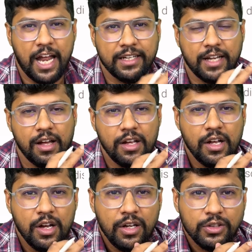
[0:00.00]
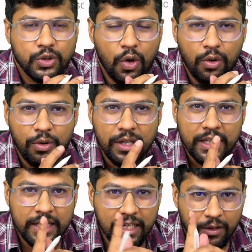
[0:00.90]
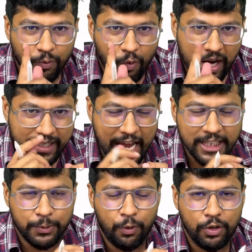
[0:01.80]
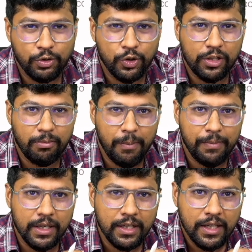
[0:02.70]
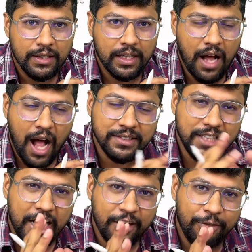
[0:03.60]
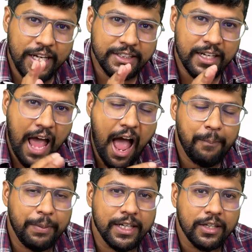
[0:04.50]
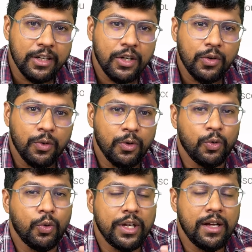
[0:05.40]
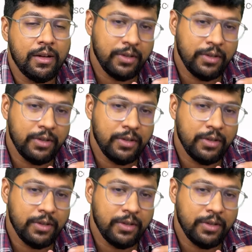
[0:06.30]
data. So here one catch point you should remember: the caste identification happened during